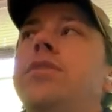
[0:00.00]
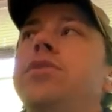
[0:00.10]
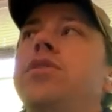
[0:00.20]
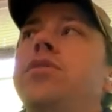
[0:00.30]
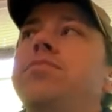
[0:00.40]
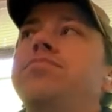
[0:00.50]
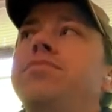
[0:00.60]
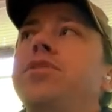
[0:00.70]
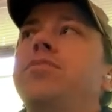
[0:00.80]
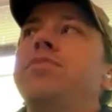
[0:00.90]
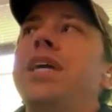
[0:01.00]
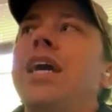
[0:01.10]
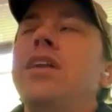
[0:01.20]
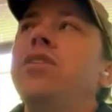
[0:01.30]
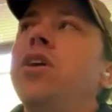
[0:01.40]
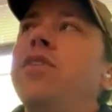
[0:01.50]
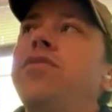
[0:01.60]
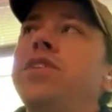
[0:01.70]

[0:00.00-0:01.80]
Um, you don't. So I don't know. It